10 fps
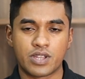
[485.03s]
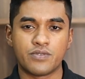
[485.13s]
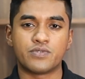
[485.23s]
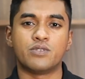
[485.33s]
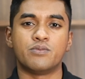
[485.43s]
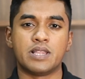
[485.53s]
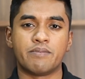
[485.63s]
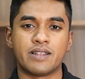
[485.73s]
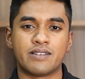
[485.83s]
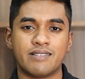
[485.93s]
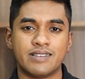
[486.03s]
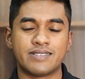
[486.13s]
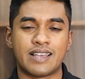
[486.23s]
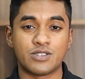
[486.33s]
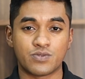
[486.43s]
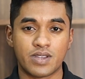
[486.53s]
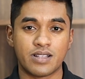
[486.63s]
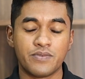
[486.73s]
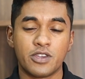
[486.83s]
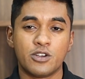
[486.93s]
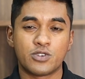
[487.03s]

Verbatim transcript: twenty-four millimeter lens as well.